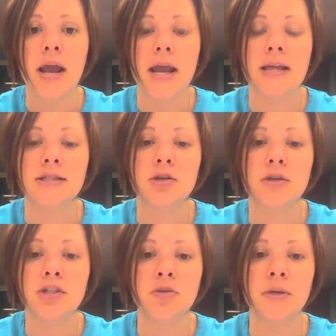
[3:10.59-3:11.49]
and so
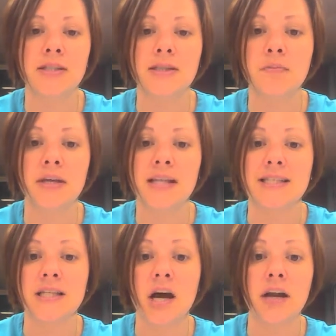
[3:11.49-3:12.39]
this should be something that's
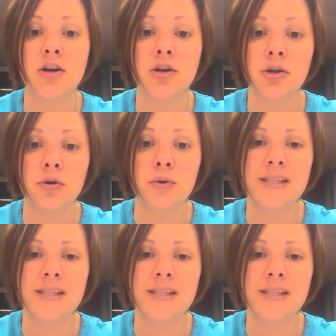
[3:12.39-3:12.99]
not new,